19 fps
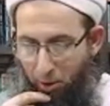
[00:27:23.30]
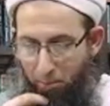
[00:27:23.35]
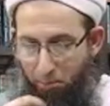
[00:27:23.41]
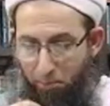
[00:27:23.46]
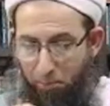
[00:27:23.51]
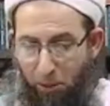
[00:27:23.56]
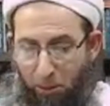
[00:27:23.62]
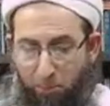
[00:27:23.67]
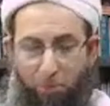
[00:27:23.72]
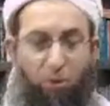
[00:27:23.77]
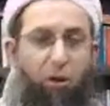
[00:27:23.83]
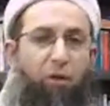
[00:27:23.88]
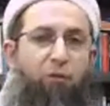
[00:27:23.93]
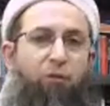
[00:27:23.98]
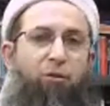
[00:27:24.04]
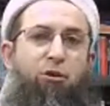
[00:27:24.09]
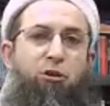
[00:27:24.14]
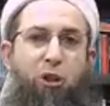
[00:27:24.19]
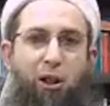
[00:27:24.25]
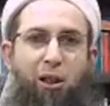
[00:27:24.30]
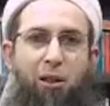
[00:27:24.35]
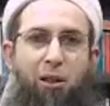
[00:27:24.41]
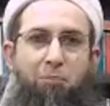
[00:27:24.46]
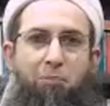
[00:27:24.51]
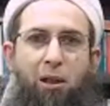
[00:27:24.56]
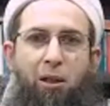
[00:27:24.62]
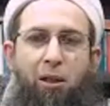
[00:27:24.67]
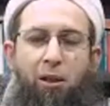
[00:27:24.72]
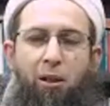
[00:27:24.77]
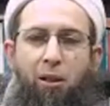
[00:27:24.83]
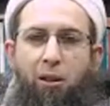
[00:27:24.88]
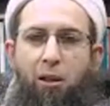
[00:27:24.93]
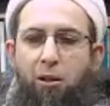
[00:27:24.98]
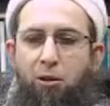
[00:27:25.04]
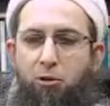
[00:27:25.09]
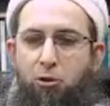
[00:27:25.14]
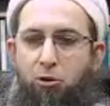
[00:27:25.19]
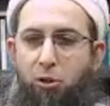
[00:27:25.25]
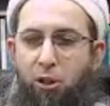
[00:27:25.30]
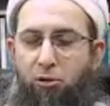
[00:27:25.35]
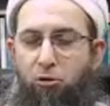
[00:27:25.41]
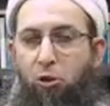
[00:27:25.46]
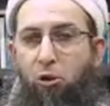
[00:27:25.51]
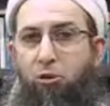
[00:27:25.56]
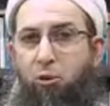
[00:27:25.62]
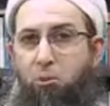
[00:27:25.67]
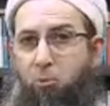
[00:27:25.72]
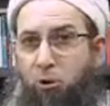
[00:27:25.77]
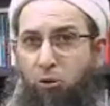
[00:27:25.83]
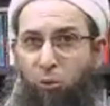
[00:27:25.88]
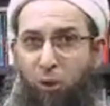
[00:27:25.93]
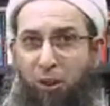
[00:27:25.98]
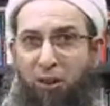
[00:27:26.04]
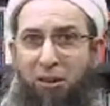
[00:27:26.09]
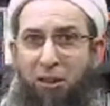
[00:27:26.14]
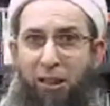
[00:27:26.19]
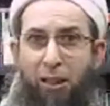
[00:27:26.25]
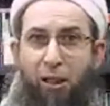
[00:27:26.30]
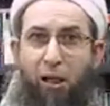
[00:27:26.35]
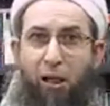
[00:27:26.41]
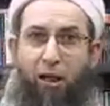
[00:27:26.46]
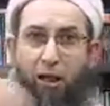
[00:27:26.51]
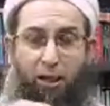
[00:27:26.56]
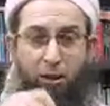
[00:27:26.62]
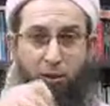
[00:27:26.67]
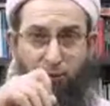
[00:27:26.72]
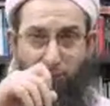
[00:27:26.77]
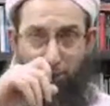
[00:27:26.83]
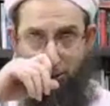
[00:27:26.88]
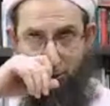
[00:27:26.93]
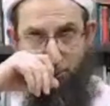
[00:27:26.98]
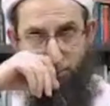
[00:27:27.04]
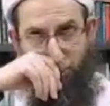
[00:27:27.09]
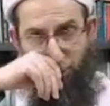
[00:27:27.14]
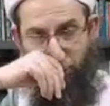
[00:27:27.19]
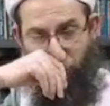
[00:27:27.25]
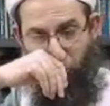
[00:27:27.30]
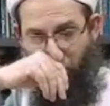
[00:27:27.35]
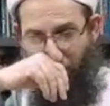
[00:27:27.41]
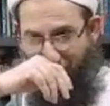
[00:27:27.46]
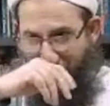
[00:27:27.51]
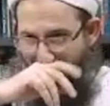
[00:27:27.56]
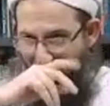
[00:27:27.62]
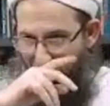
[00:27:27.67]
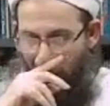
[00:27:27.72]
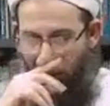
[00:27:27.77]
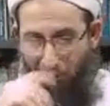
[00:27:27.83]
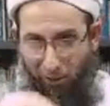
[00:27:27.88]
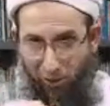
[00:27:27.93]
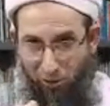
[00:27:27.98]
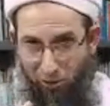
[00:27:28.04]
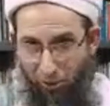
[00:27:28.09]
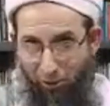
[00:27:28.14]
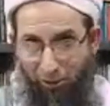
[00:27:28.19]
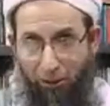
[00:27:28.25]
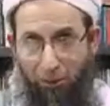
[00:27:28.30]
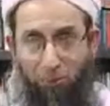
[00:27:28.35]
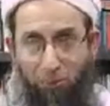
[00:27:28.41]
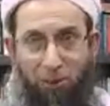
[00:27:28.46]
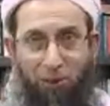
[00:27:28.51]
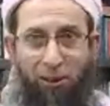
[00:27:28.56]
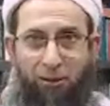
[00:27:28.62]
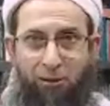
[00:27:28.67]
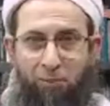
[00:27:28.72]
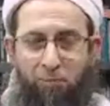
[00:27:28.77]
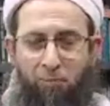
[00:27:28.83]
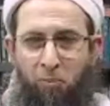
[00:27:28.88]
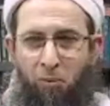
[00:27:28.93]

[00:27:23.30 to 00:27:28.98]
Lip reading: people of Sham, they saw the moon one day ahead of us, before us, and they started Ramadan,